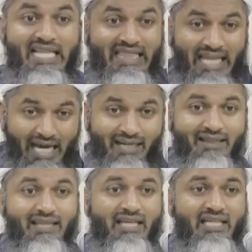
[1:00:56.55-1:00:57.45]

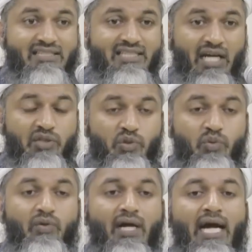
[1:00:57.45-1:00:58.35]
That thing inside
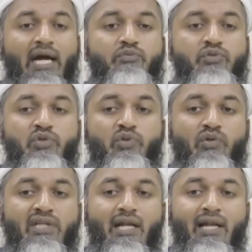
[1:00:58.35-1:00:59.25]
you, how do you
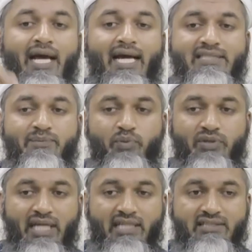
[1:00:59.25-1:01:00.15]
know that Allah hasn't
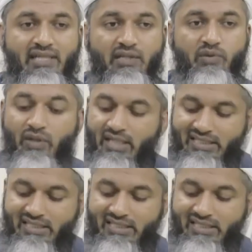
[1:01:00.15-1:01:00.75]
put that inside you?